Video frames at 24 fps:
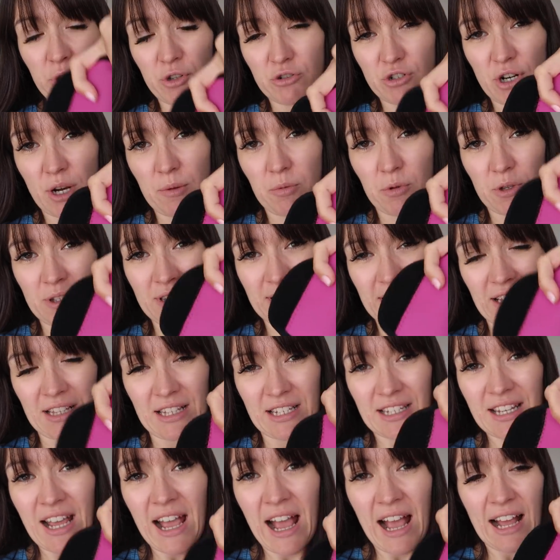with the tripod still
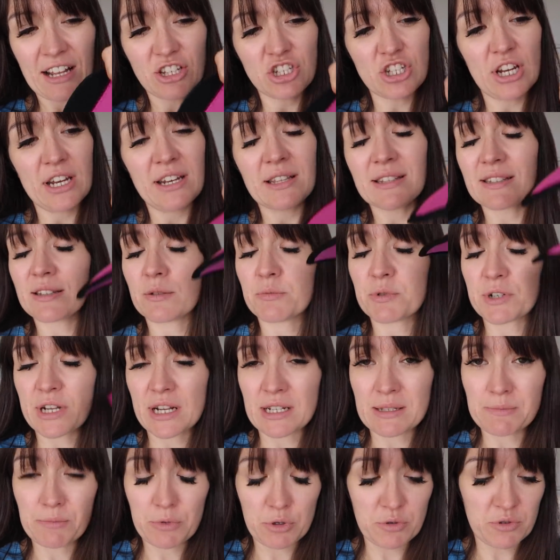attached and it still
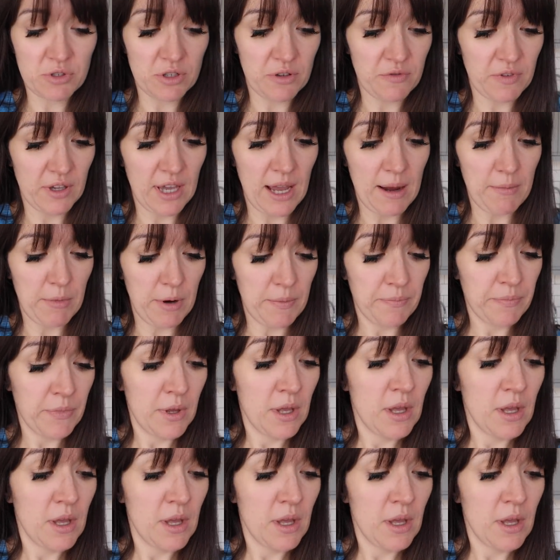protects most of the camera.